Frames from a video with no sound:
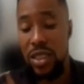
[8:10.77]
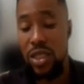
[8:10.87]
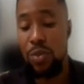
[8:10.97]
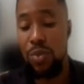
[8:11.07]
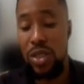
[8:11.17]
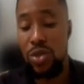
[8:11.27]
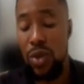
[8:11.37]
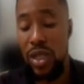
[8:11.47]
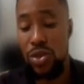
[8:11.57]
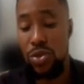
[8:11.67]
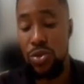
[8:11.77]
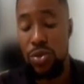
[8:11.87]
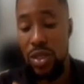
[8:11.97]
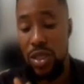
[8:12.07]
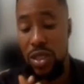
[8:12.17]
0.12
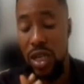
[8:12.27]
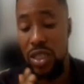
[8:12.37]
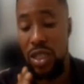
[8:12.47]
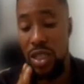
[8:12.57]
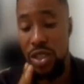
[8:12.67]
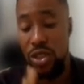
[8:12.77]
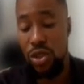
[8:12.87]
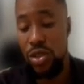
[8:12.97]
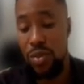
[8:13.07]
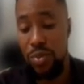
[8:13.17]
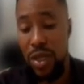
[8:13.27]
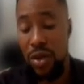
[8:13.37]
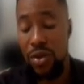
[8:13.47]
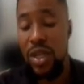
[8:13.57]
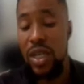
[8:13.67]
is actually a short
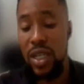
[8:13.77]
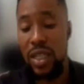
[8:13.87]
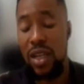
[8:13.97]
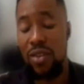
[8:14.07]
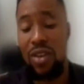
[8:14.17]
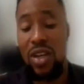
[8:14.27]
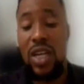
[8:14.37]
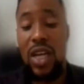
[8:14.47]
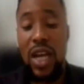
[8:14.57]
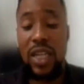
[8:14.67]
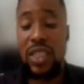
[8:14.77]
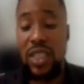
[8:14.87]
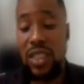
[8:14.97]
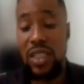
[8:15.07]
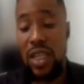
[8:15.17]
PR interval.
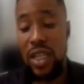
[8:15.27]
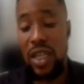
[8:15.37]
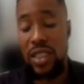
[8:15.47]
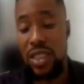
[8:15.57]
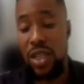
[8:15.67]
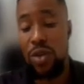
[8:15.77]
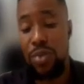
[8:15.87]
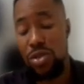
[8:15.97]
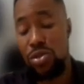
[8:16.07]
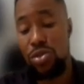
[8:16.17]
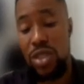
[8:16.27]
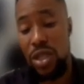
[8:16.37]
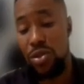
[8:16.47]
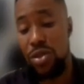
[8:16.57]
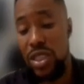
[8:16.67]
Anything greater than
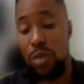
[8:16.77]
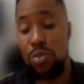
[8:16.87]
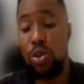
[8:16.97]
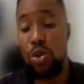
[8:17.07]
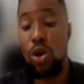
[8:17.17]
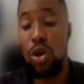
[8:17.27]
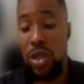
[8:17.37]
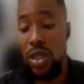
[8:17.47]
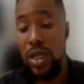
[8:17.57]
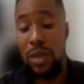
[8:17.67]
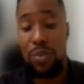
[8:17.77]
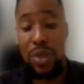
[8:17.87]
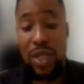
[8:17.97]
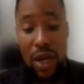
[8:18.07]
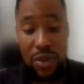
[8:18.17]
0.20 is a prolonged
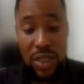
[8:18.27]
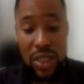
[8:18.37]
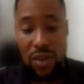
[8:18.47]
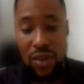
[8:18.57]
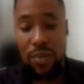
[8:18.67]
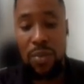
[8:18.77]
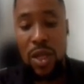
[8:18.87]
PR interval.